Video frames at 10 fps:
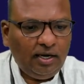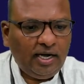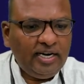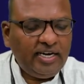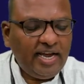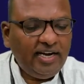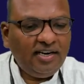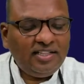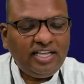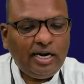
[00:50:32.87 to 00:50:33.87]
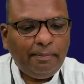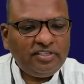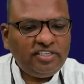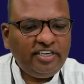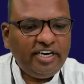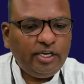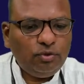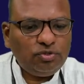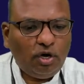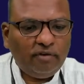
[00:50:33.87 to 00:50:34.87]
contained the
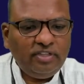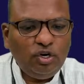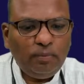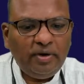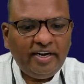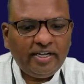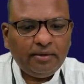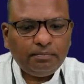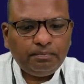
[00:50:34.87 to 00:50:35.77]
representatives of the nobility.